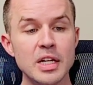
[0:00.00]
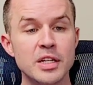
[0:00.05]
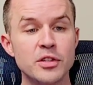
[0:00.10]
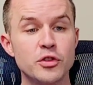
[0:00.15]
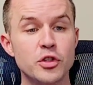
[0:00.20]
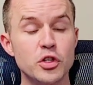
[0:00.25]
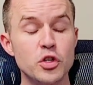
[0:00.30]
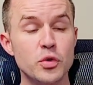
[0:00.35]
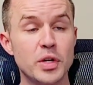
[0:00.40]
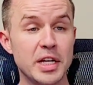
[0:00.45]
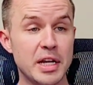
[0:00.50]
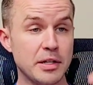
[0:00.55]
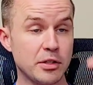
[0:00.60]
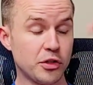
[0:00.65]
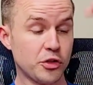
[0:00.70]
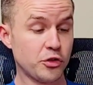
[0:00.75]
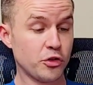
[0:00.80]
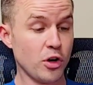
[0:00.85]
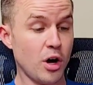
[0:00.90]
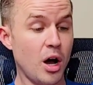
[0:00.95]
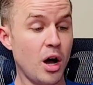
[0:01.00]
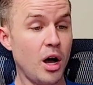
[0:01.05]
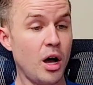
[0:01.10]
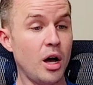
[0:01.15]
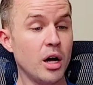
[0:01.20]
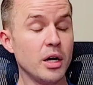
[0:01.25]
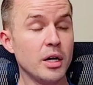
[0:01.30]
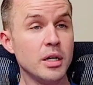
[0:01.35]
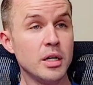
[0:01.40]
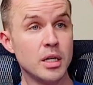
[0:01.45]
And so you get a
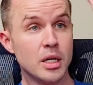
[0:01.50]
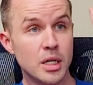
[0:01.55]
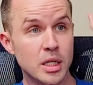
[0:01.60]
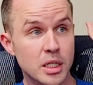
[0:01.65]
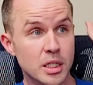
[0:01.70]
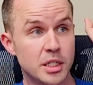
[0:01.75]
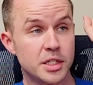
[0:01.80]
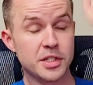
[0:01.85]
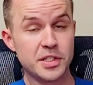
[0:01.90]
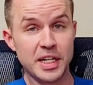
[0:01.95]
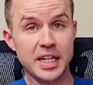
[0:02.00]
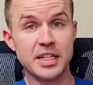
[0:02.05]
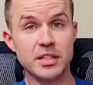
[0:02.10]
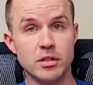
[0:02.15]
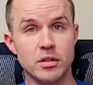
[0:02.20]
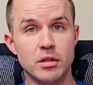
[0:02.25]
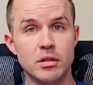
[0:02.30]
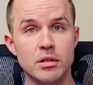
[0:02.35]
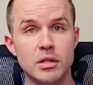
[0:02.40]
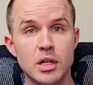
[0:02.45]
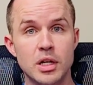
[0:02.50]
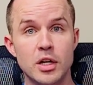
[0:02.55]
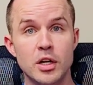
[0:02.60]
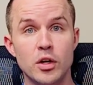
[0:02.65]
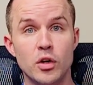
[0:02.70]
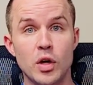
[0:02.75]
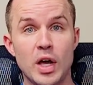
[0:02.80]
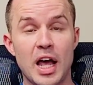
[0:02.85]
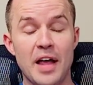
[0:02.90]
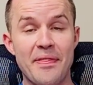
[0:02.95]
strong signal,
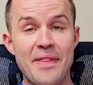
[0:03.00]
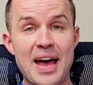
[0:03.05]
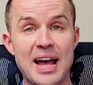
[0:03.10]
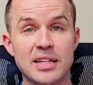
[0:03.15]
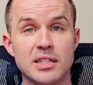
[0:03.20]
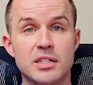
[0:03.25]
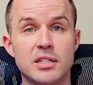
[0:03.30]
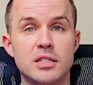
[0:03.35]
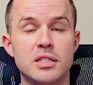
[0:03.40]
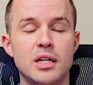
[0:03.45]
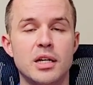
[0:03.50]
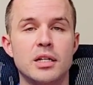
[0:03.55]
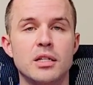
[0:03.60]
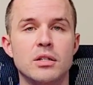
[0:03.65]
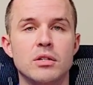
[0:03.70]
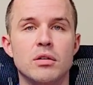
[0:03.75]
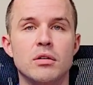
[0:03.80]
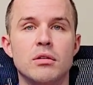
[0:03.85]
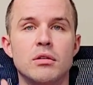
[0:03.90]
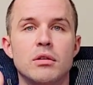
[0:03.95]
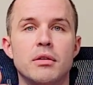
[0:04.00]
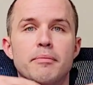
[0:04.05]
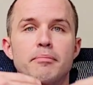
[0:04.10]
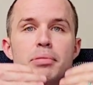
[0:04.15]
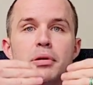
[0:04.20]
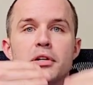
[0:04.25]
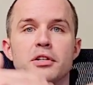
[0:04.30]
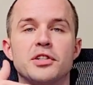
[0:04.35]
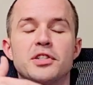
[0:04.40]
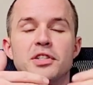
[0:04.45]
and that signal
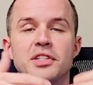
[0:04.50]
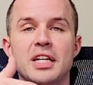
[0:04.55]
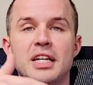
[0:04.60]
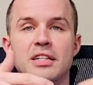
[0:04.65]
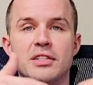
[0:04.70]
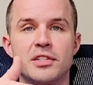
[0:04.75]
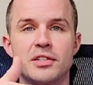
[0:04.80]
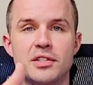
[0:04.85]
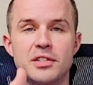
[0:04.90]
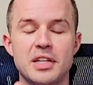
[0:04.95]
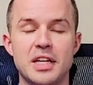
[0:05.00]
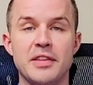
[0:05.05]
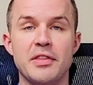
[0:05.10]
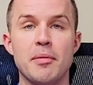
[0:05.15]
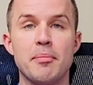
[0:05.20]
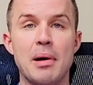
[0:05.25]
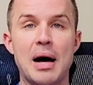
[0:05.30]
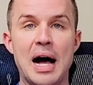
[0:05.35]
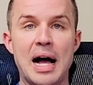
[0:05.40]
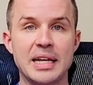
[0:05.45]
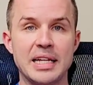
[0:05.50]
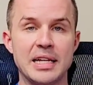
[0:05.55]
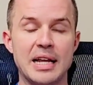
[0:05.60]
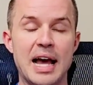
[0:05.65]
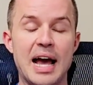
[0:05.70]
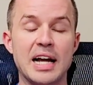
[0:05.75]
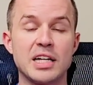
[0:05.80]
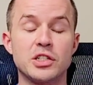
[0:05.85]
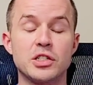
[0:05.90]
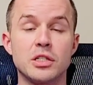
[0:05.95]
persists in the body. It
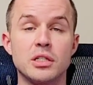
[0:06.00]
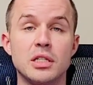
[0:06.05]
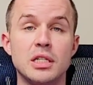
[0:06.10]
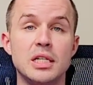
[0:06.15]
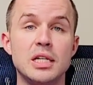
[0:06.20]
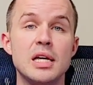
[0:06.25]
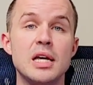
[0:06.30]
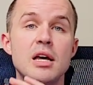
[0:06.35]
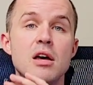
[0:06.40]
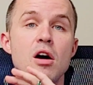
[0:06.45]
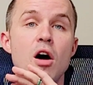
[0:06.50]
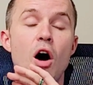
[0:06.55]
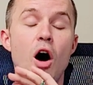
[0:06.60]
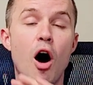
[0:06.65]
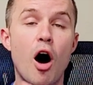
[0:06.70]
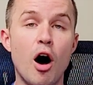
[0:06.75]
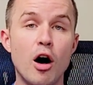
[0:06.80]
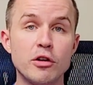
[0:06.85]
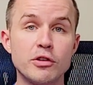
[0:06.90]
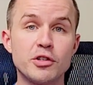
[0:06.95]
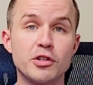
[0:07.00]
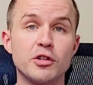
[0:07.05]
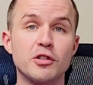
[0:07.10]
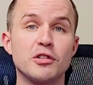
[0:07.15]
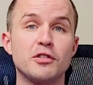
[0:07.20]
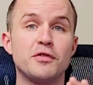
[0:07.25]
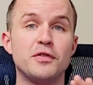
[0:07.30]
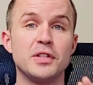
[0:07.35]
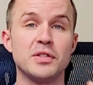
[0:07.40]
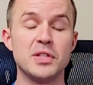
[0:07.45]
actually
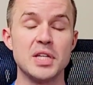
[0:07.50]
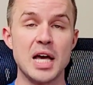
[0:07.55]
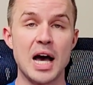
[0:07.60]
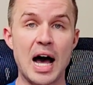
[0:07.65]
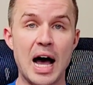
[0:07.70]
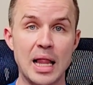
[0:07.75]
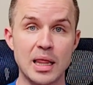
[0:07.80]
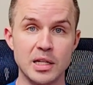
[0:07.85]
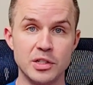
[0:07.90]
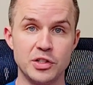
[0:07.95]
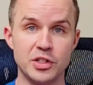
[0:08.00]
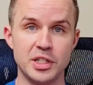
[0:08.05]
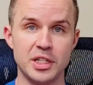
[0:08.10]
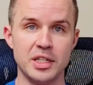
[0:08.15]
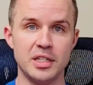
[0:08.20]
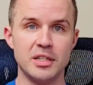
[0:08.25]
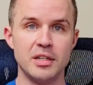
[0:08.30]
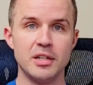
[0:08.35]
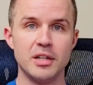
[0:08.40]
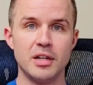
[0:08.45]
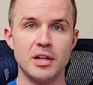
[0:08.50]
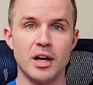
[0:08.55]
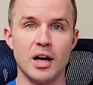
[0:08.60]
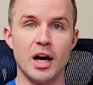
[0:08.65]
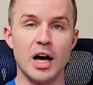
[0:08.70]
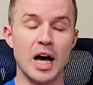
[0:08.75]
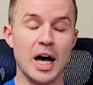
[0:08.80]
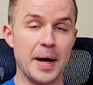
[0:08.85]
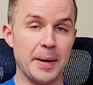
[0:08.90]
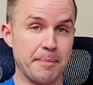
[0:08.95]
alters physiology.
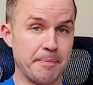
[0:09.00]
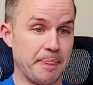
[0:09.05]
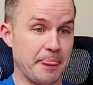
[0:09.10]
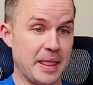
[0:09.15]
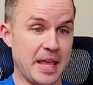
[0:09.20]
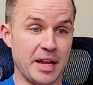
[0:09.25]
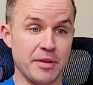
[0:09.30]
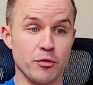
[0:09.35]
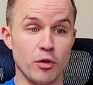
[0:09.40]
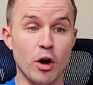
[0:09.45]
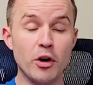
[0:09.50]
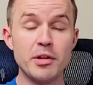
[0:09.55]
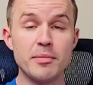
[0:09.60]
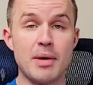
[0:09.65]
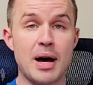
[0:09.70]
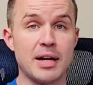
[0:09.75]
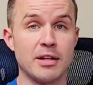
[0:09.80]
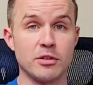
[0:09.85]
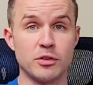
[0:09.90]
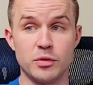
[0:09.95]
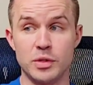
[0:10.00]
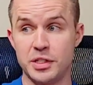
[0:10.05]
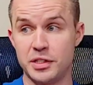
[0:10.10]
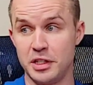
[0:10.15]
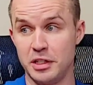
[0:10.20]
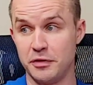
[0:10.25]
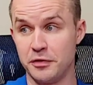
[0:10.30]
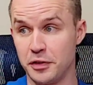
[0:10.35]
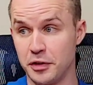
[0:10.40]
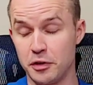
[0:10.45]
Um, in rodent models, we
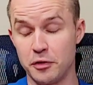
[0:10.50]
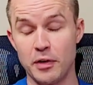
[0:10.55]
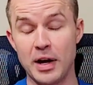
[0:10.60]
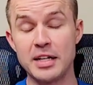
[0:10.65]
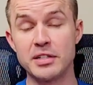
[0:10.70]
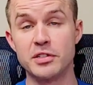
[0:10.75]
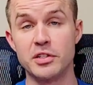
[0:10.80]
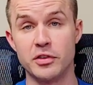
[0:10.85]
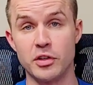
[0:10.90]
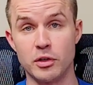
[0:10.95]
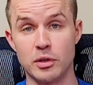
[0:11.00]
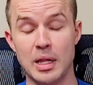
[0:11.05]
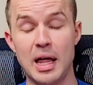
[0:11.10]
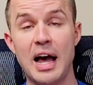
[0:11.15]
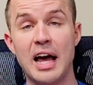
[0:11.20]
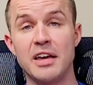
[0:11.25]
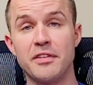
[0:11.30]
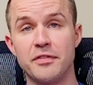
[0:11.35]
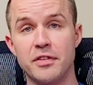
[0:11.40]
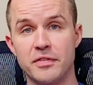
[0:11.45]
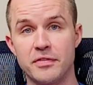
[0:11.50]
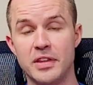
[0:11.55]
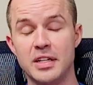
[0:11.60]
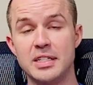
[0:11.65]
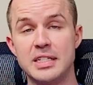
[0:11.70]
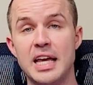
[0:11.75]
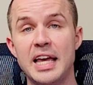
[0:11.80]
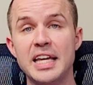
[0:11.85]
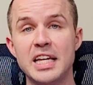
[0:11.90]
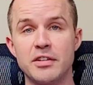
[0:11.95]
see for the rest of their life if
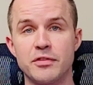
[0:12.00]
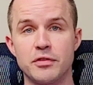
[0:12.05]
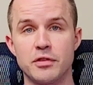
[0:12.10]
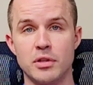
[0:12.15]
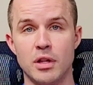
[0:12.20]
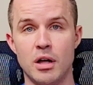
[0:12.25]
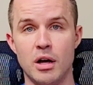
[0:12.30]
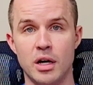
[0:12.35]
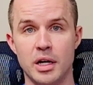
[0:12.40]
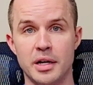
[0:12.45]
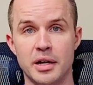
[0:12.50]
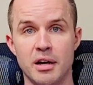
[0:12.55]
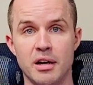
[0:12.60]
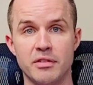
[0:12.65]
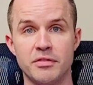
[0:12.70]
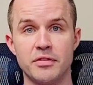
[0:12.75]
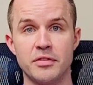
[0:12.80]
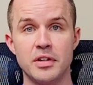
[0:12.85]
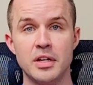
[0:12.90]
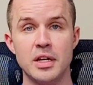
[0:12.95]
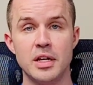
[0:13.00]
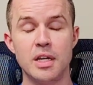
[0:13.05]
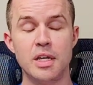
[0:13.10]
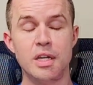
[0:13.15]
they take it for long enough.